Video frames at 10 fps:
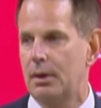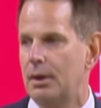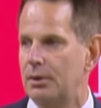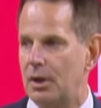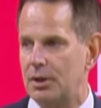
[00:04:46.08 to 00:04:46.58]

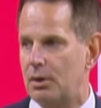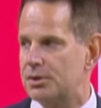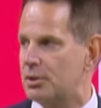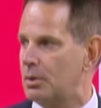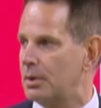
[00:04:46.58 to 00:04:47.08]
Not always
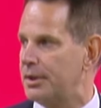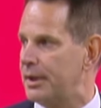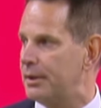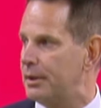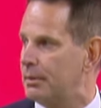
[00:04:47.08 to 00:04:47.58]
a
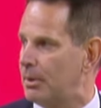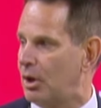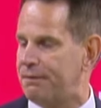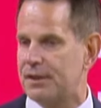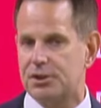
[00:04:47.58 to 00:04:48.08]
coordinator. My
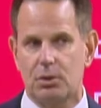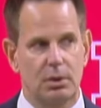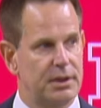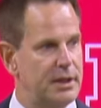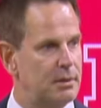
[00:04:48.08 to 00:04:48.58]
offensive
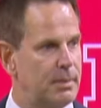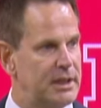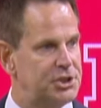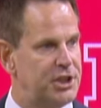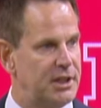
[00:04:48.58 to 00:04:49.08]
coordinator,
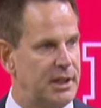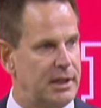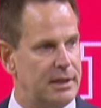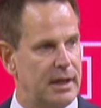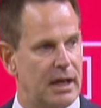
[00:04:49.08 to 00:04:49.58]
Mike
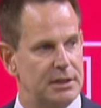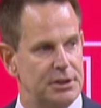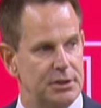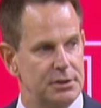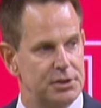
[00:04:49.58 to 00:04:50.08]
Shanahan, 9
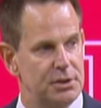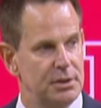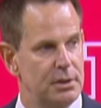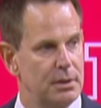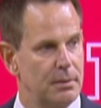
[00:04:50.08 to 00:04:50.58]
years.
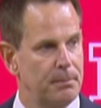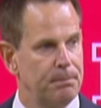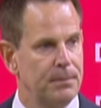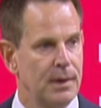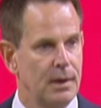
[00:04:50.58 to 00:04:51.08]

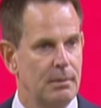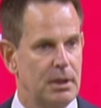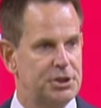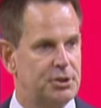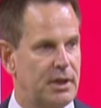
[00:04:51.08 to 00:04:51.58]
My
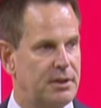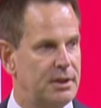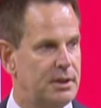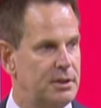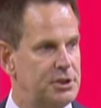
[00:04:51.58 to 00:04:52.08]
strength and
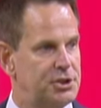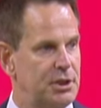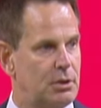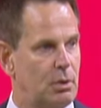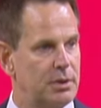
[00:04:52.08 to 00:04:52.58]

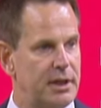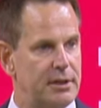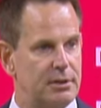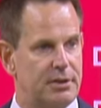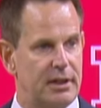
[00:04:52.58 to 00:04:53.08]
conditioning
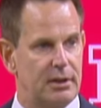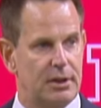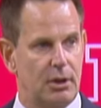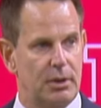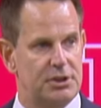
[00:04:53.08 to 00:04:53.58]
coordinator, Derek
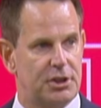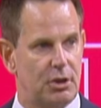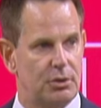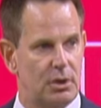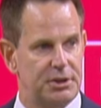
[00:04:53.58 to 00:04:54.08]
Owings,
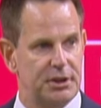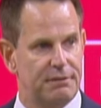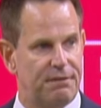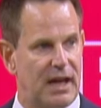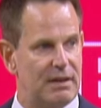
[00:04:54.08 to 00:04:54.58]
going on year
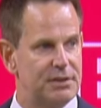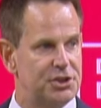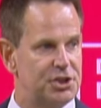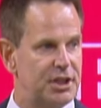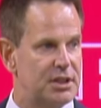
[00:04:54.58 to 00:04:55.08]
5 or
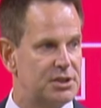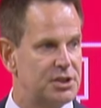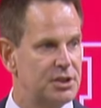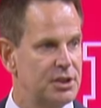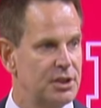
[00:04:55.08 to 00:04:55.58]
6.
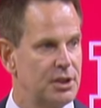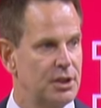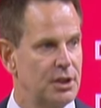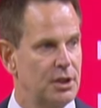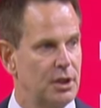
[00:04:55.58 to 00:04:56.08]

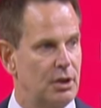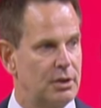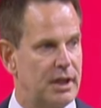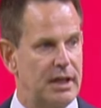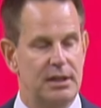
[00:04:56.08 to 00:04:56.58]

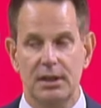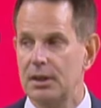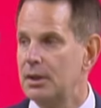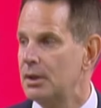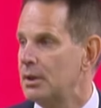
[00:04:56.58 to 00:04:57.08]
Okay,
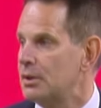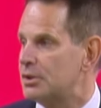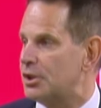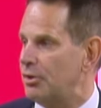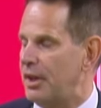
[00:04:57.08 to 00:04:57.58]

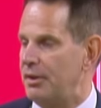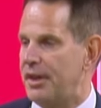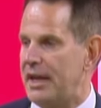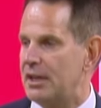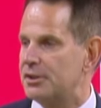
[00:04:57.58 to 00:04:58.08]
so
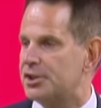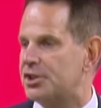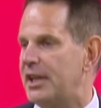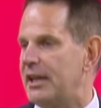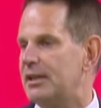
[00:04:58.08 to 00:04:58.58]
they
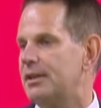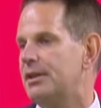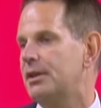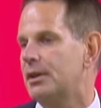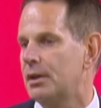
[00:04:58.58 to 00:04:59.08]
understand
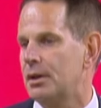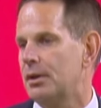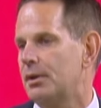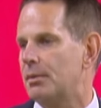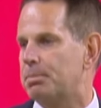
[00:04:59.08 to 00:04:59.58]

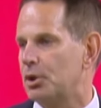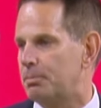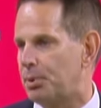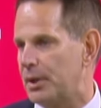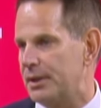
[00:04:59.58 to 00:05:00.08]
the
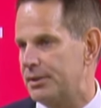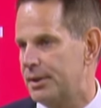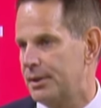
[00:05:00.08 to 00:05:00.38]
blueprint.